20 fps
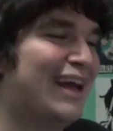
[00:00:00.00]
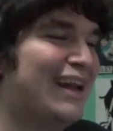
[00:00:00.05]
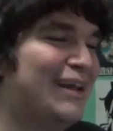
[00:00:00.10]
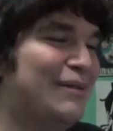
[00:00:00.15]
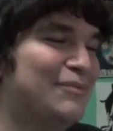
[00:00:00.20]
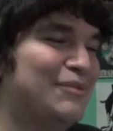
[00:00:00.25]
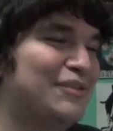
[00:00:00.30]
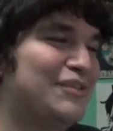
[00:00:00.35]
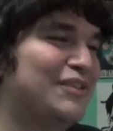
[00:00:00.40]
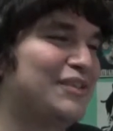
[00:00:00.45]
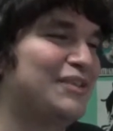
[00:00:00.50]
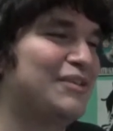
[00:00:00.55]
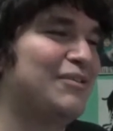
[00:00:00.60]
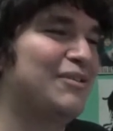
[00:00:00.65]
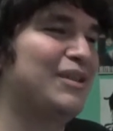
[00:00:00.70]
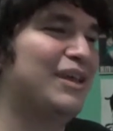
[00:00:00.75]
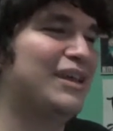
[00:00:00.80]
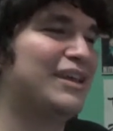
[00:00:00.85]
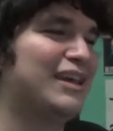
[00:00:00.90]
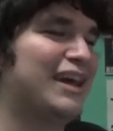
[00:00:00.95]
and I'm just sitting here
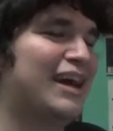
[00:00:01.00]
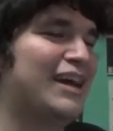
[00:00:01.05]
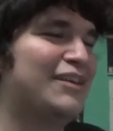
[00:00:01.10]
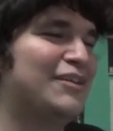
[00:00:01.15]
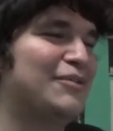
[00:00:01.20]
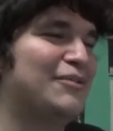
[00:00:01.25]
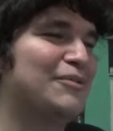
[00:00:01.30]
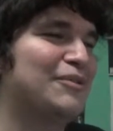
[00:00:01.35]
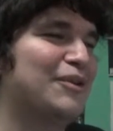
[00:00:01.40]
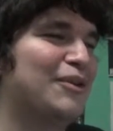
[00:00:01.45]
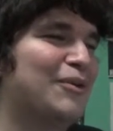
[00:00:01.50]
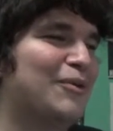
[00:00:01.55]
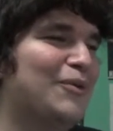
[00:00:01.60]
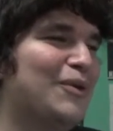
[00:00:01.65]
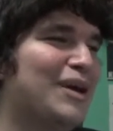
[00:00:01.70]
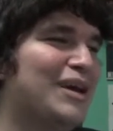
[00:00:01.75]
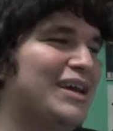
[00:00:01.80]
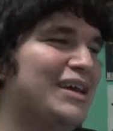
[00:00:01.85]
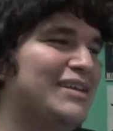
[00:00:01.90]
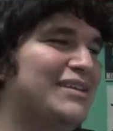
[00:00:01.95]
like I don't know
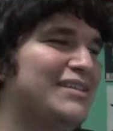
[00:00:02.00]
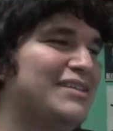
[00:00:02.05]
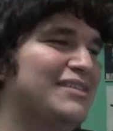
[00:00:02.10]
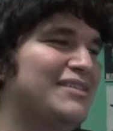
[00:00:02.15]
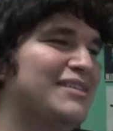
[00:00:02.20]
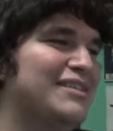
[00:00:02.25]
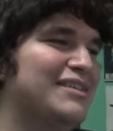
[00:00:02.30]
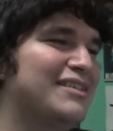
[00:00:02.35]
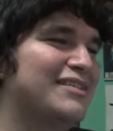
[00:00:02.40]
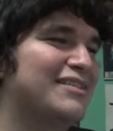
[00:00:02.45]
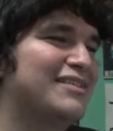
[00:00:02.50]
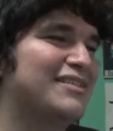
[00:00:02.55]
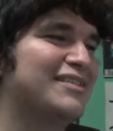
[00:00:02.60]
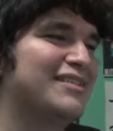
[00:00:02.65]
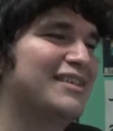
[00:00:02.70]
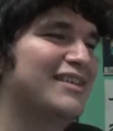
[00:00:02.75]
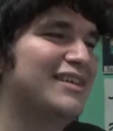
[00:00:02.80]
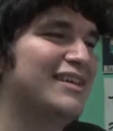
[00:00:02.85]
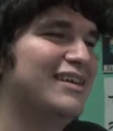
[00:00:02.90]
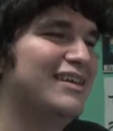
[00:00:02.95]
why I did this,
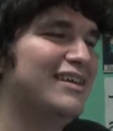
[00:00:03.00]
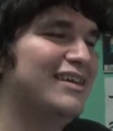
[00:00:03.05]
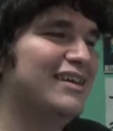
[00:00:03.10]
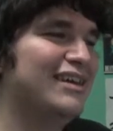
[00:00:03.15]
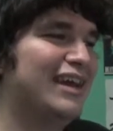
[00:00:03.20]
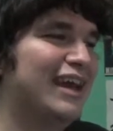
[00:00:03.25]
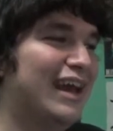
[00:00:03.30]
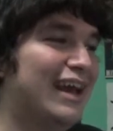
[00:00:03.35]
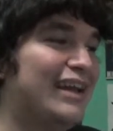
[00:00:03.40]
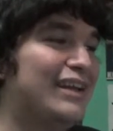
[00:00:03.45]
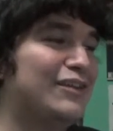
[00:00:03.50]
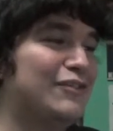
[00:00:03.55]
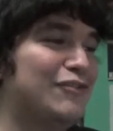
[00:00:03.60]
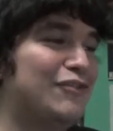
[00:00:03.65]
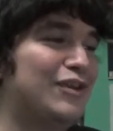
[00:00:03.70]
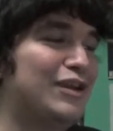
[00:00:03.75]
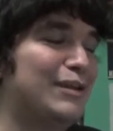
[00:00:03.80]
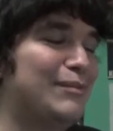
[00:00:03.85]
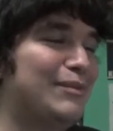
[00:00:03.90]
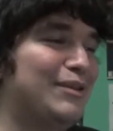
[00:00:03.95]
and it's
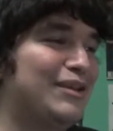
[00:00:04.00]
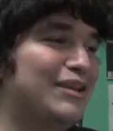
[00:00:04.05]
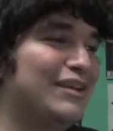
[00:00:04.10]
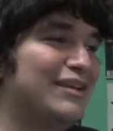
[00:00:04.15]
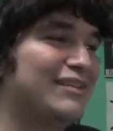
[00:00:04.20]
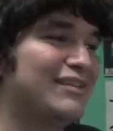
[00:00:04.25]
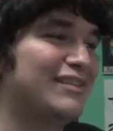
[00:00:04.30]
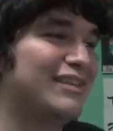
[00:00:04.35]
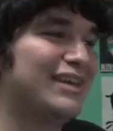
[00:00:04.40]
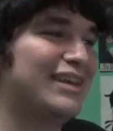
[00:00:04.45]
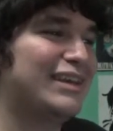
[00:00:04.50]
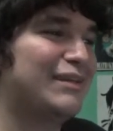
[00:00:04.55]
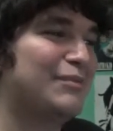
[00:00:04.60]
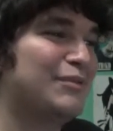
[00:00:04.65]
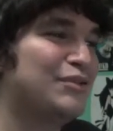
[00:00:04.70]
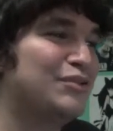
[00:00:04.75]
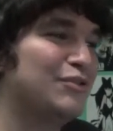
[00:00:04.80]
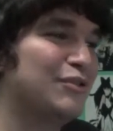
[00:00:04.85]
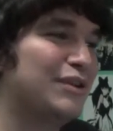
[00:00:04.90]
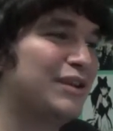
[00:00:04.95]
funny because like
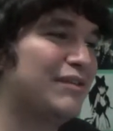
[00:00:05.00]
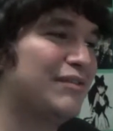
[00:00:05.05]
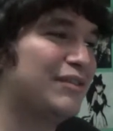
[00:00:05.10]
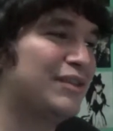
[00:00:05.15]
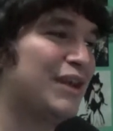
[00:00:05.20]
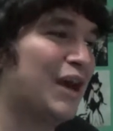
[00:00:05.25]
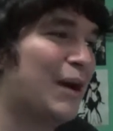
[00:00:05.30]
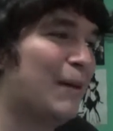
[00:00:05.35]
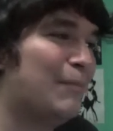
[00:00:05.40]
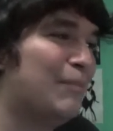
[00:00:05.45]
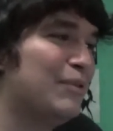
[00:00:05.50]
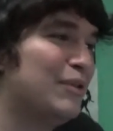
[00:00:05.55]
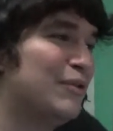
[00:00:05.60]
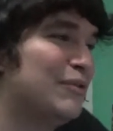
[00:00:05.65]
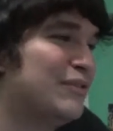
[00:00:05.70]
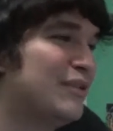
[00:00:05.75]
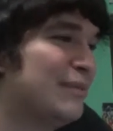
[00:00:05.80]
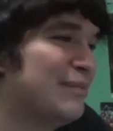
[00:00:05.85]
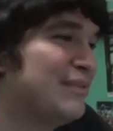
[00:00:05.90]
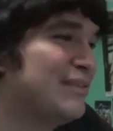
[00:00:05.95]
majority of the
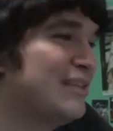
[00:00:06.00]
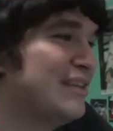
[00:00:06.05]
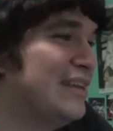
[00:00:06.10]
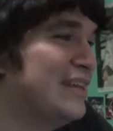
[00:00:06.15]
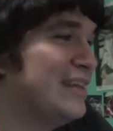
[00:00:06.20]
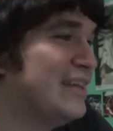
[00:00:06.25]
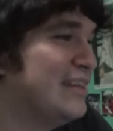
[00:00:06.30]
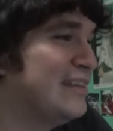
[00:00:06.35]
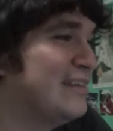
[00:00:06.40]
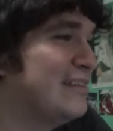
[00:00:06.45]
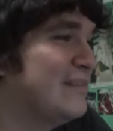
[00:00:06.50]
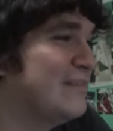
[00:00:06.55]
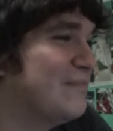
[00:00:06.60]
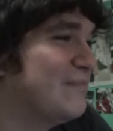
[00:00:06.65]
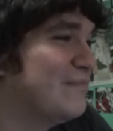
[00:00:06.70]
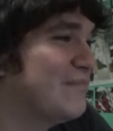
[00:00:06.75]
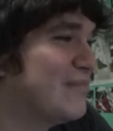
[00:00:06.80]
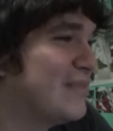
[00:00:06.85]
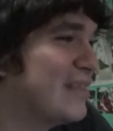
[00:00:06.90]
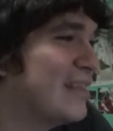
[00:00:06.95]
uploads I'm seeing
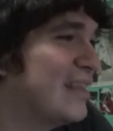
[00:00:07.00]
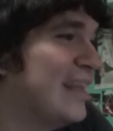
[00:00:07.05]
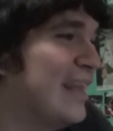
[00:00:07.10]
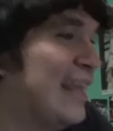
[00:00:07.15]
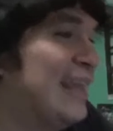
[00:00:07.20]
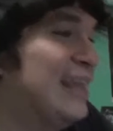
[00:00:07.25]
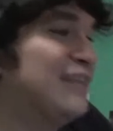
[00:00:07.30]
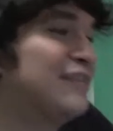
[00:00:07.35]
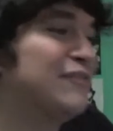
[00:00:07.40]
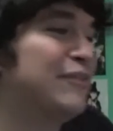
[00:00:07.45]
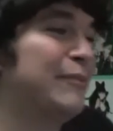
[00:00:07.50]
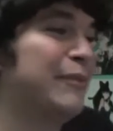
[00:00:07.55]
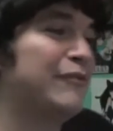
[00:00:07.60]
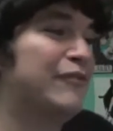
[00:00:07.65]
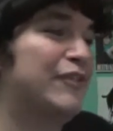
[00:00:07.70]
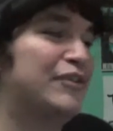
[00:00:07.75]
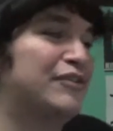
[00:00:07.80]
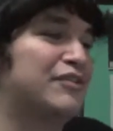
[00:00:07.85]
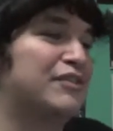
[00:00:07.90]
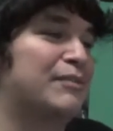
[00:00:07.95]
is from
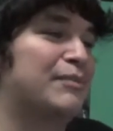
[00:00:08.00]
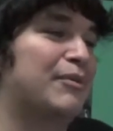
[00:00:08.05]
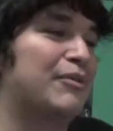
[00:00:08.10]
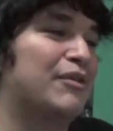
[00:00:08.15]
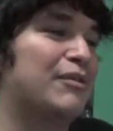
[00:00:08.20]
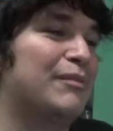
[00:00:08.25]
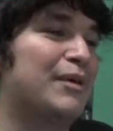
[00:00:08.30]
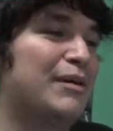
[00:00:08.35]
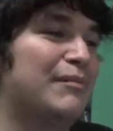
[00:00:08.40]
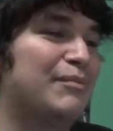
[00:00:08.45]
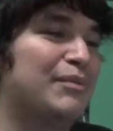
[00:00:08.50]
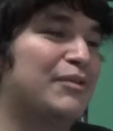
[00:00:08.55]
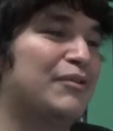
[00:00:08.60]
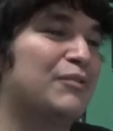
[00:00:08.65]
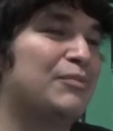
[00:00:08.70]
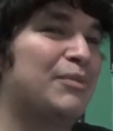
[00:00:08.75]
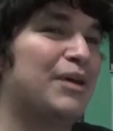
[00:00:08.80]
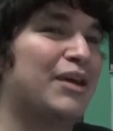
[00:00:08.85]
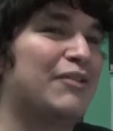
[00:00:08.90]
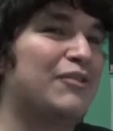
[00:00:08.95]
Adventures of the Pokemon, but it
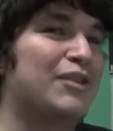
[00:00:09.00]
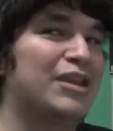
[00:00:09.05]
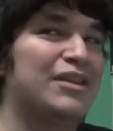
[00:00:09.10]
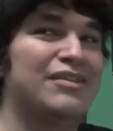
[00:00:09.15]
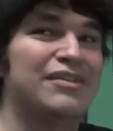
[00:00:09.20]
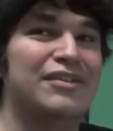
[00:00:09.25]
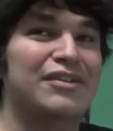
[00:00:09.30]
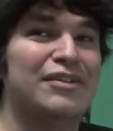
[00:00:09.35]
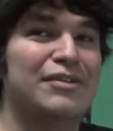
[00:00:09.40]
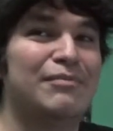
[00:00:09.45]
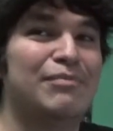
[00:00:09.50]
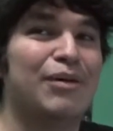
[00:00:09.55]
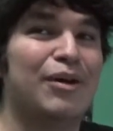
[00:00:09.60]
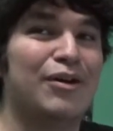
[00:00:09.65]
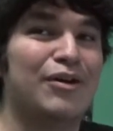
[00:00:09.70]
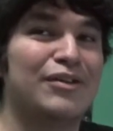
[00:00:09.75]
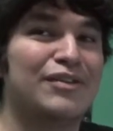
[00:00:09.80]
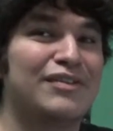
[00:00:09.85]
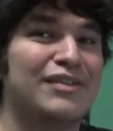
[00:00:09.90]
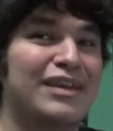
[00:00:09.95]
was back when I did it in
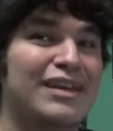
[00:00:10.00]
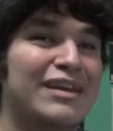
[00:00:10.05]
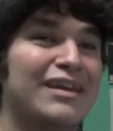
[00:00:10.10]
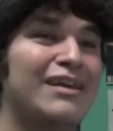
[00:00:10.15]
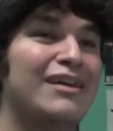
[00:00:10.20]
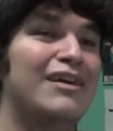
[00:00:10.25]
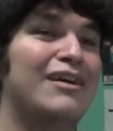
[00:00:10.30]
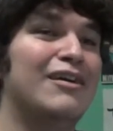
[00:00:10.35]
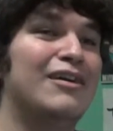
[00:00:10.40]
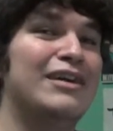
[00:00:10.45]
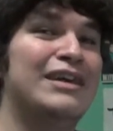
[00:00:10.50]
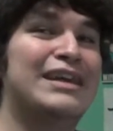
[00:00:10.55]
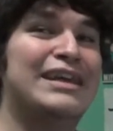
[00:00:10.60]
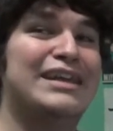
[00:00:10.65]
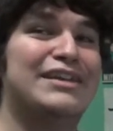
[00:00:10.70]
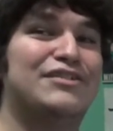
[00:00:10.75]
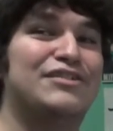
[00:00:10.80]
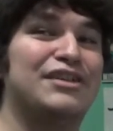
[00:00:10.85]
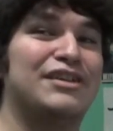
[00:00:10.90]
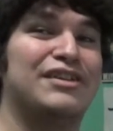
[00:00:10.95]
parts, like
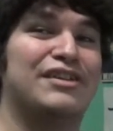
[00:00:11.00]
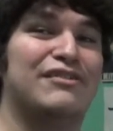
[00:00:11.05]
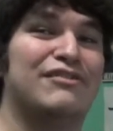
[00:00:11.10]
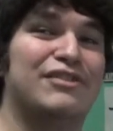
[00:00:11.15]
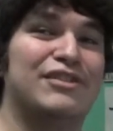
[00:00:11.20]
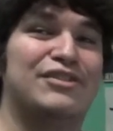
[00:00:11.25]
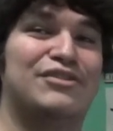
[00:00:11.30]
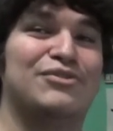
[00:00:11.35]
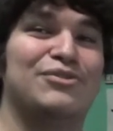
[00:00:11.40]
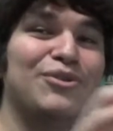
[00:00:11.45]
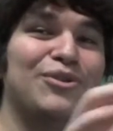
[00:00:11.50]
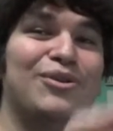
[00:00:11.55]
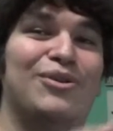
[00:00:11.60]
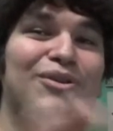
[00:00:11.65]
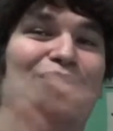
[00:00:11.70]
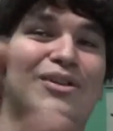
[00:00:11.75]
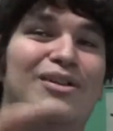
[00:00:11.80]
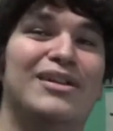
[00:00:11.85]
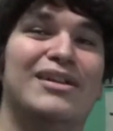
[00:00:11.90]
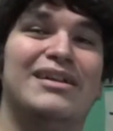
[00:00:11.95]
each
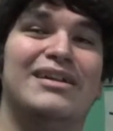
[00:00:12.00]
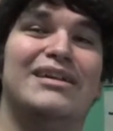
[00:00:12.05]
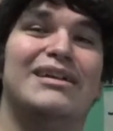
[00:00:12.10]
individual